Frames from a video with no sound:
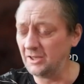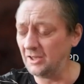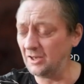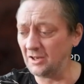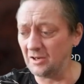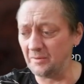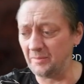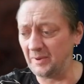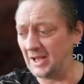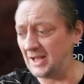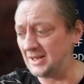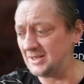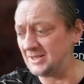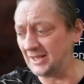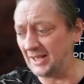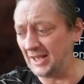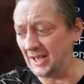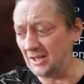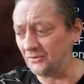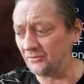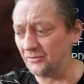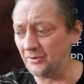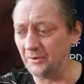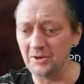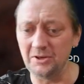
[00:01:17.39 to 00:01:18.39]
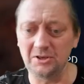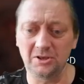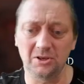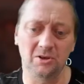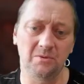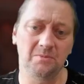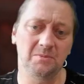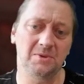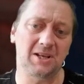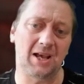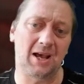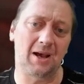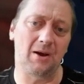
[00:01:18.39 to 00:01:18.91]
You're going to be able to get through your
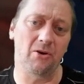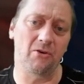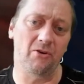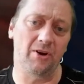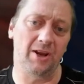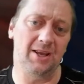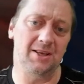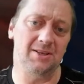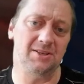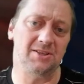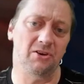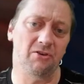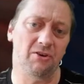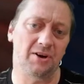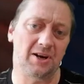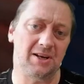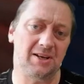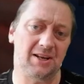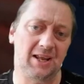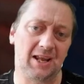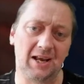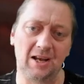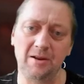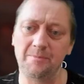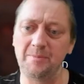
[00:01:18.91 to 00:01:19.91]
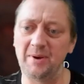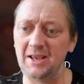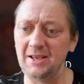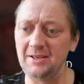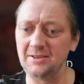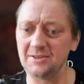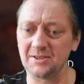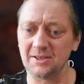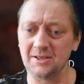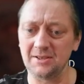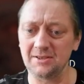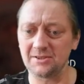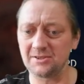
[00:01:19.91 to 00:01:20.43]
Doom Tower easier on a daily
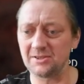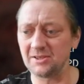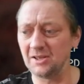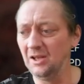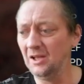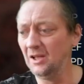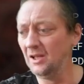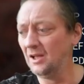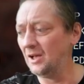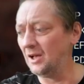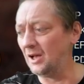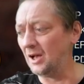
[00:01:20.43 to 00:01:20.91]
basis,